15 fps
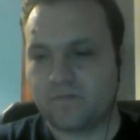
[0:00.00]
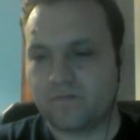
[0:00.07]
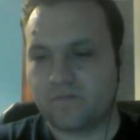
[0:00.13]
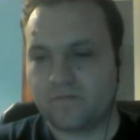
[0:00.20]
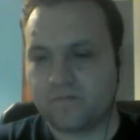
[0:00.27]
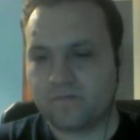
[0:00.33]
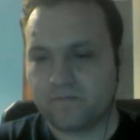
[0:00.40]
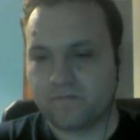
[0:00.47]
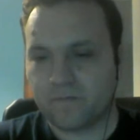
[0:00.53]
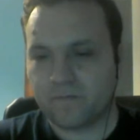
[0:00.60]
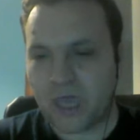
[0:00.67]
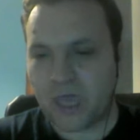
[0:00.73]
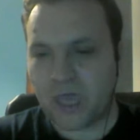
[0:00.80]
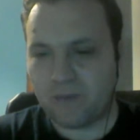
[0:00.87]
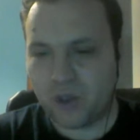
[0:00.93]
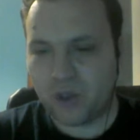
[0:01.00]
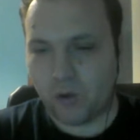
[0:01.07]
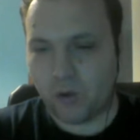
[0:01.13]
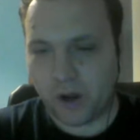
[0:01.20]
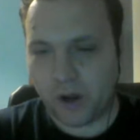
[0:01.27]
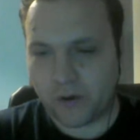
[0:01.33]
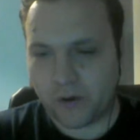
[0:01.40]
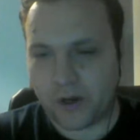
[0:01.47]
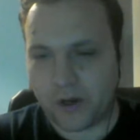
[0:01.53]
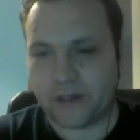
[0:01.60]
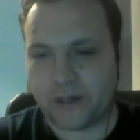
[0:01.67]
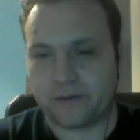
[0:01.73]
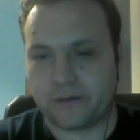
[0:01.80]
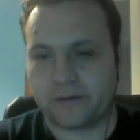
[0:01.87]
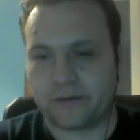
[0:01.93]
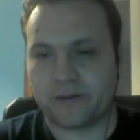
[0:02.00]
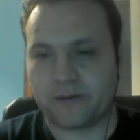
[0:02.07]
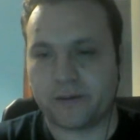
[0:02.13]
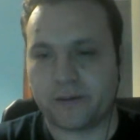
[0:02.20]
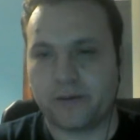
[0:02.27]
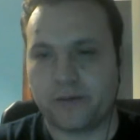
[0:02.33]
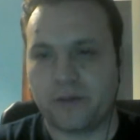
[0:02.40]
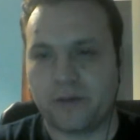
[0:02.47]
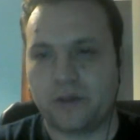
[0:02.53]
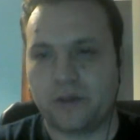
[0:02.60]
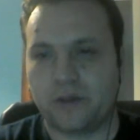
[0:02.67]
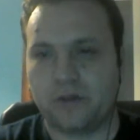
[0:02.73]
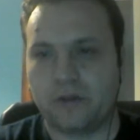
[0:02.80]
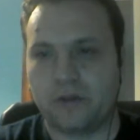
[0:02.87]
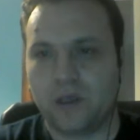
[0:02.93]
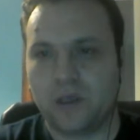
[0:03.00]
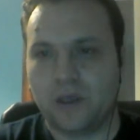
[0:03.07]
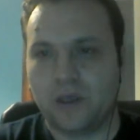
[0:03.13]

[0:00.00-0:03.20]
maybe you are right. I mean,